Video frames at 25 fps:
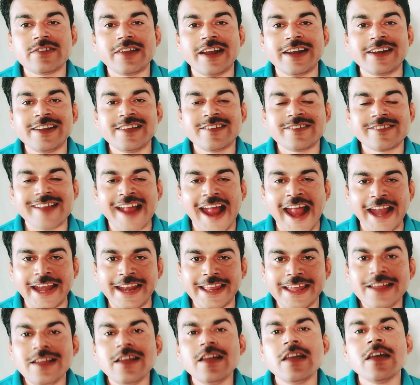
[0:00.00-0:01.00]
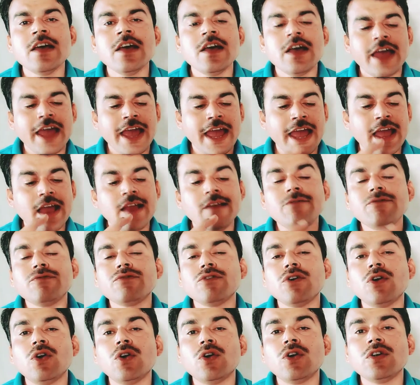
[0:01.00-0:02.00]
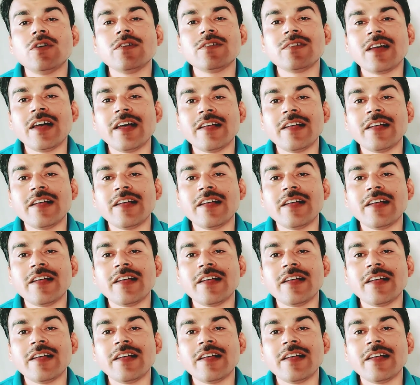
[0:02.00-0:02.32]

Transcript: understanding, and for